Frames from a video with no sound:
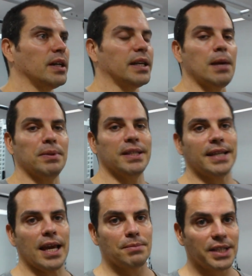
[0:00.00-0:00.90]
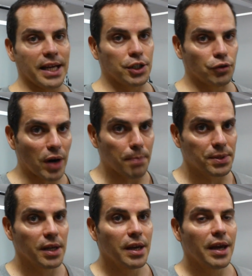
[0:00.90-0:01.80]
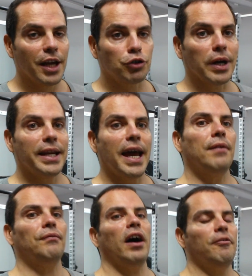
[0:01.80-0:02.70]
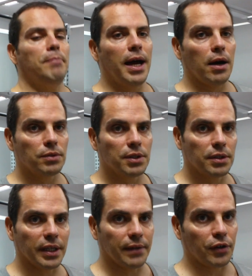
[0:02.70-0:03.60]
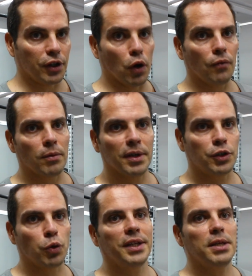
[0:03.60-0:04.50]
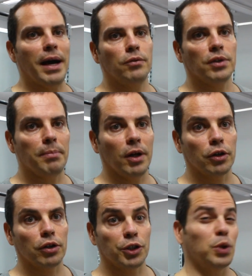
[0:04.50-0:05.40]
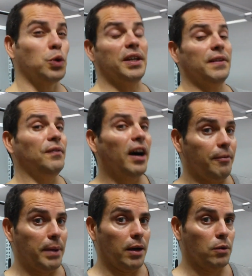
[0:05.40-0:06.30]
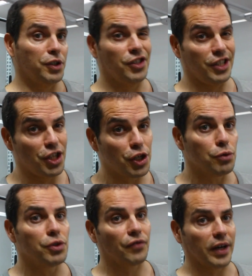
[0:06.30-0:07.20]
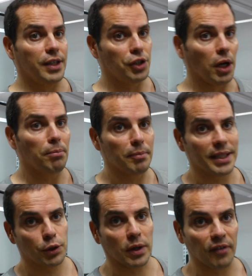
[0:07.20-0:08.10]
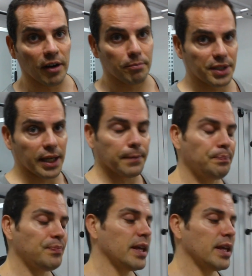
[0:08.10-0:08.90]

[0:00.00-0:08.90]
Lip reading: keeping the same sets and reps and trying to add 5 pounds, like if you're going from a 20-pound dumbbell curl to a 25-pound, which is a huge freaking jump, I mean, it's 25%,